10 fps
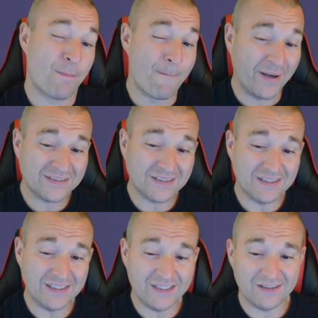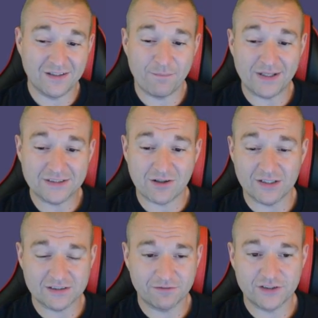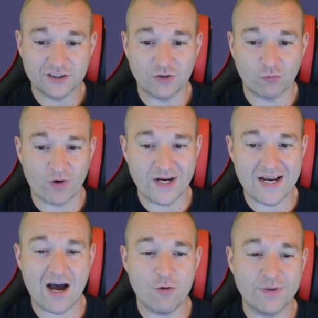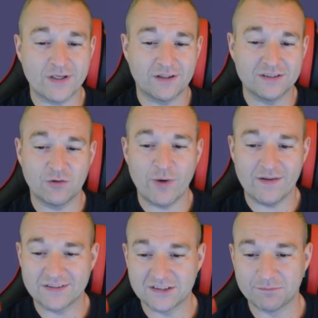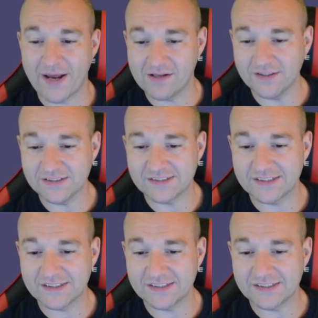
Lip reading: Basically, the best cost efficient right now, because of the way this is balanced,